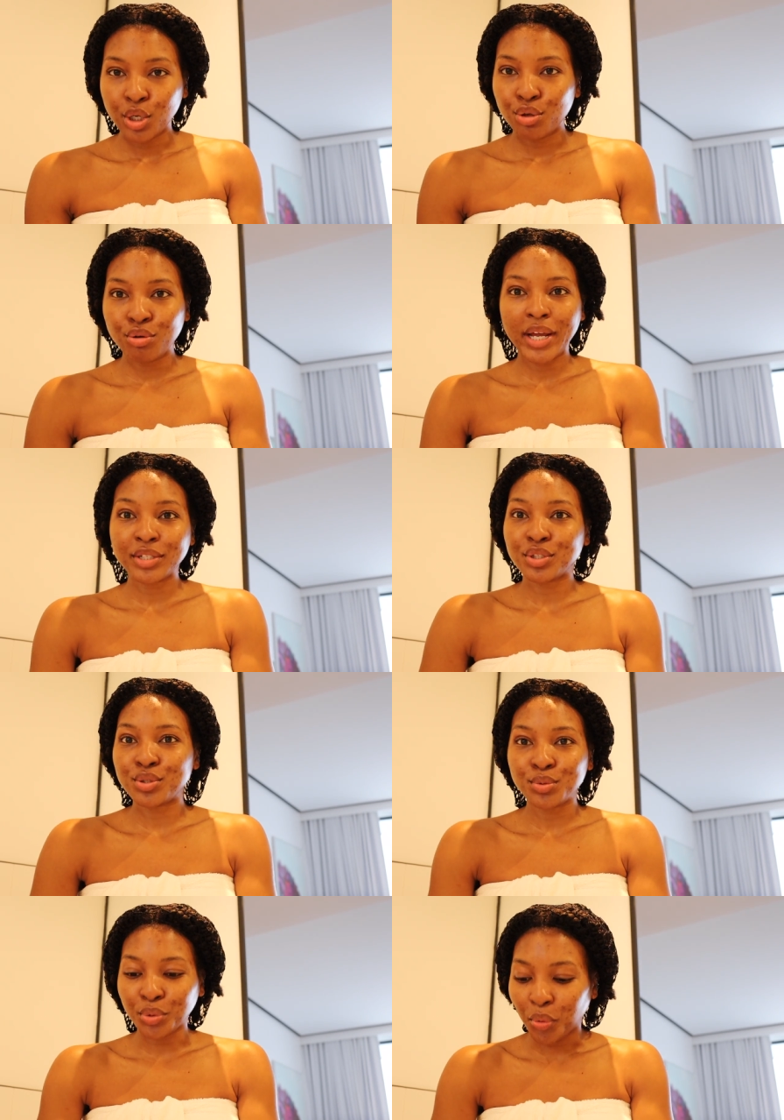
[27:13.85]
you gotta just
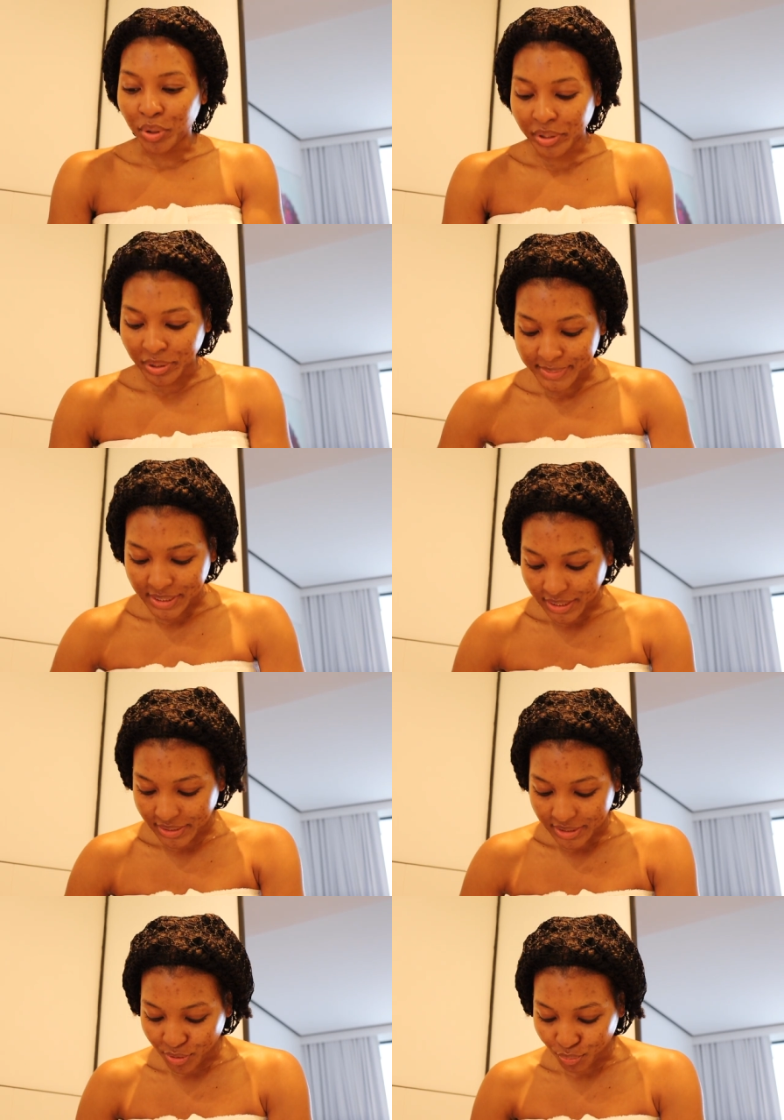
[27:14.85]
use all of them
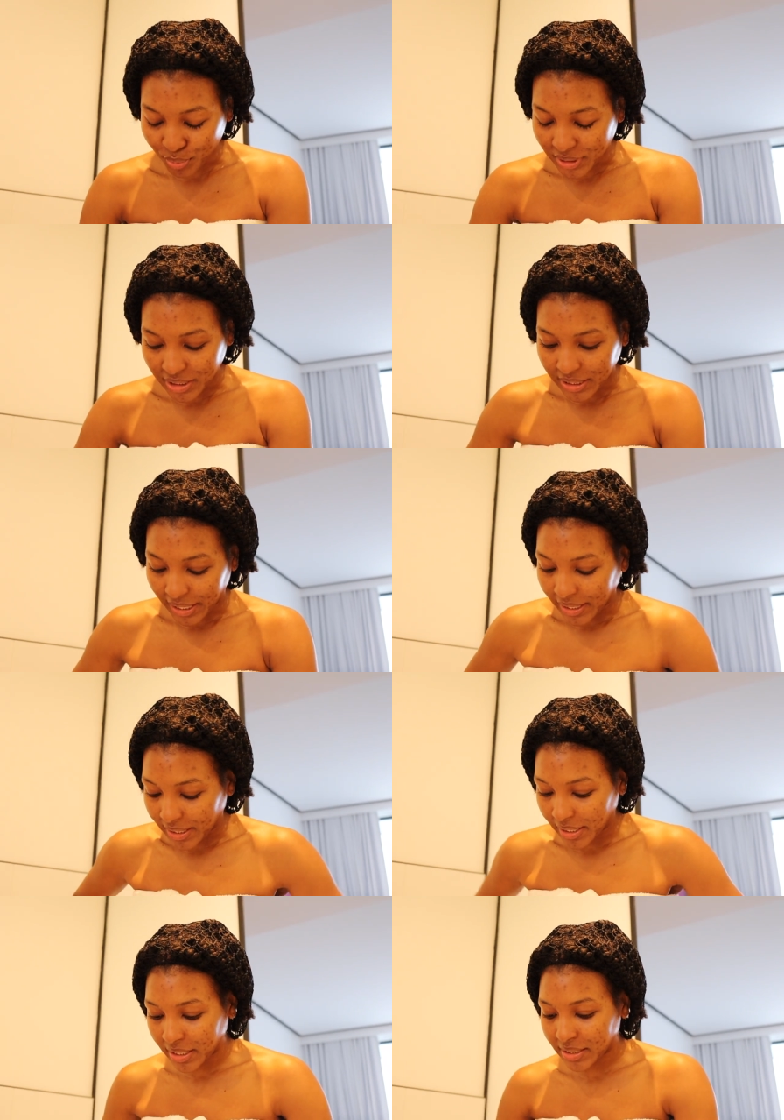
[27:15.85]
together to really like
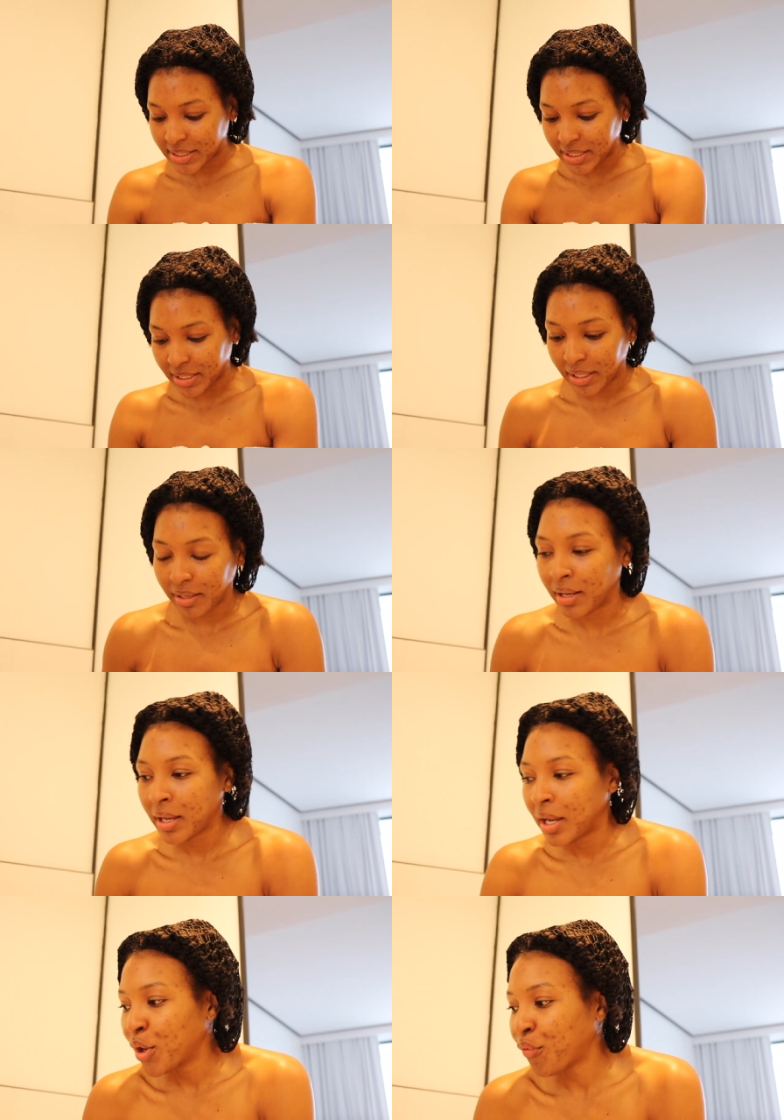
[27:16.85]
see the
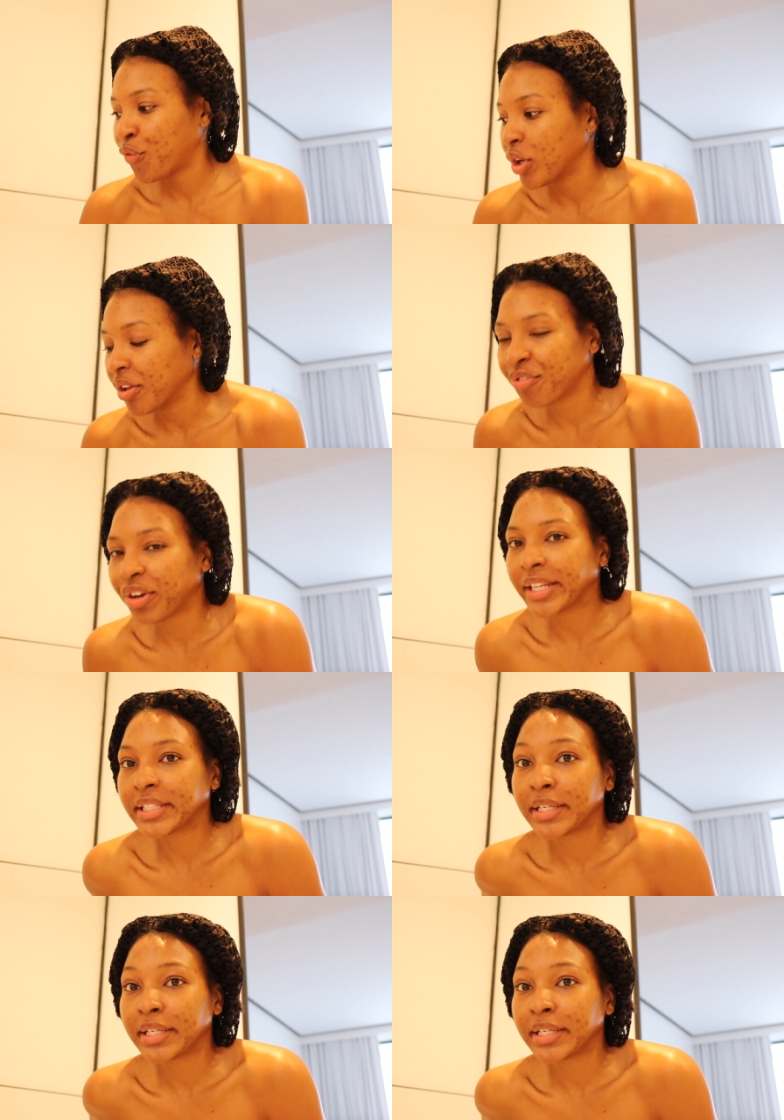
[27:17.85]
full effect.